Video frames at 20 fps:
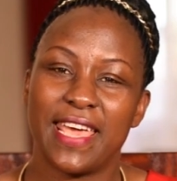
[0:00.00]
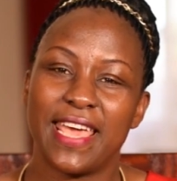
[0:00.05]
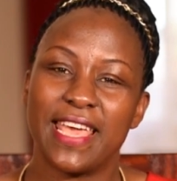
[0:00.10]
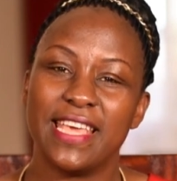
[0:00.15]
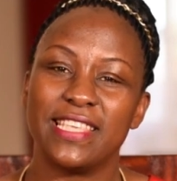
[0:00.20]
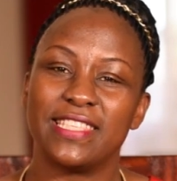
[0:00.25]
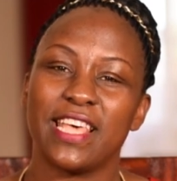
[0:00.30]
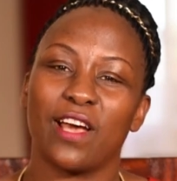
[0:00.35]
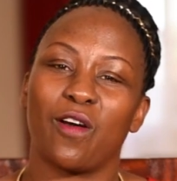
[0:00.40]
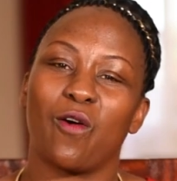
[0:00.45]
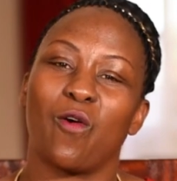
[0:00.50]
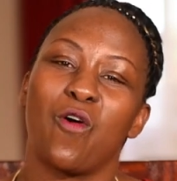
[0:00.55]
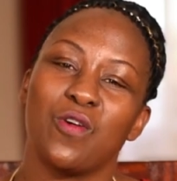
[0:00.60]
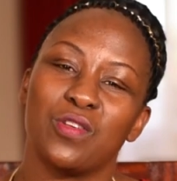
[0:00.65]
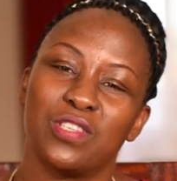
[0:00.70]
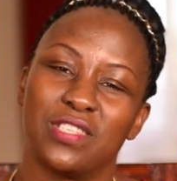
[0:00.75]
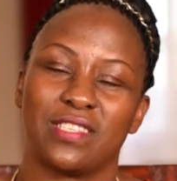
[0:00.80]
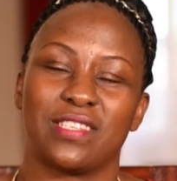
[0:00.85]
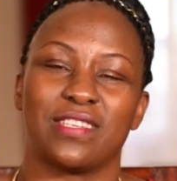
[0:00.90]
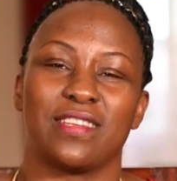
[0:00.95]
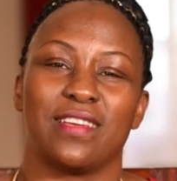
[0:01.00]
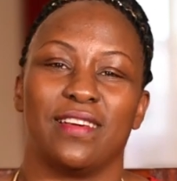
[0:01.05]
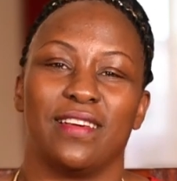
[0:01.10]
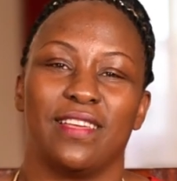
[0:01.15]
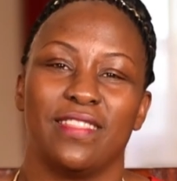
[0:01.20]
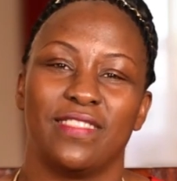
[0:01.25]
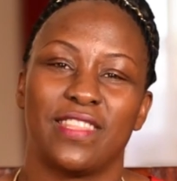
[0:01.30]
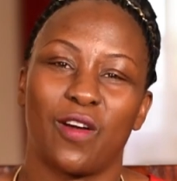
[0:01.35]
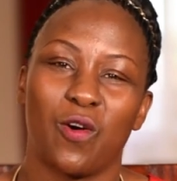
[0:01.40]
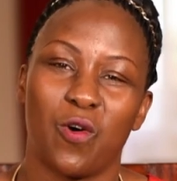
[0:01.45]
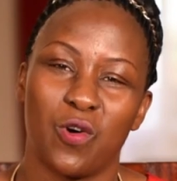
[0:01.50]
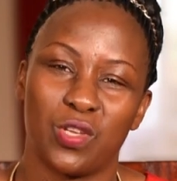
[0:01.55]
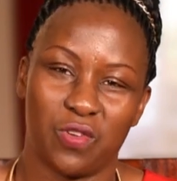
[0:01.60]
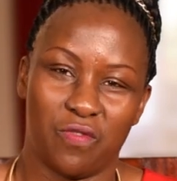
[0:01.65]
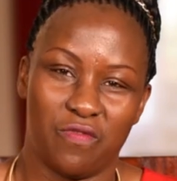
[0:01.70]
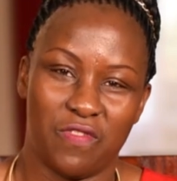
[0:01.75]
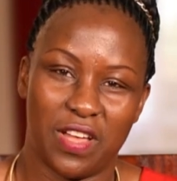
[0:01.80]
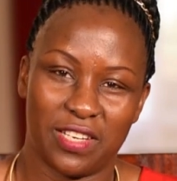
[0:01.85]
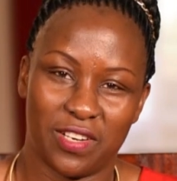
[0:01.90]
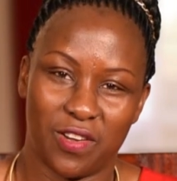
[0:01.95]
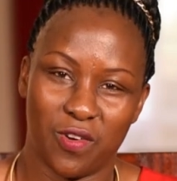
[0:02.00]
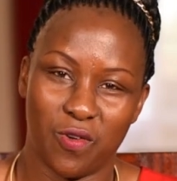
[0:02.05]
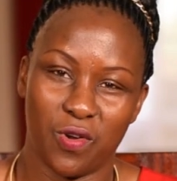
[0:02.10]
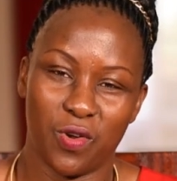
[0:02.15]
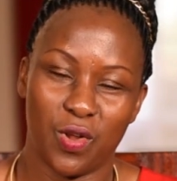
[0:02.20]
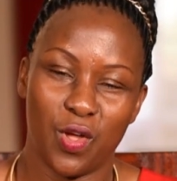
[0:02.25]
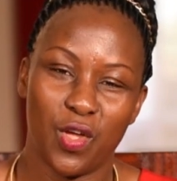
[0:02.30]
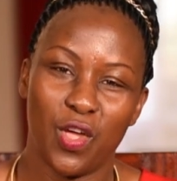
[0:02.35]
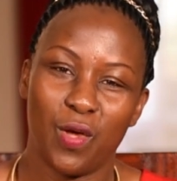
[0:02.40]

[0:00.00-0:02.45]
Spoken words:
is the cost of that loan.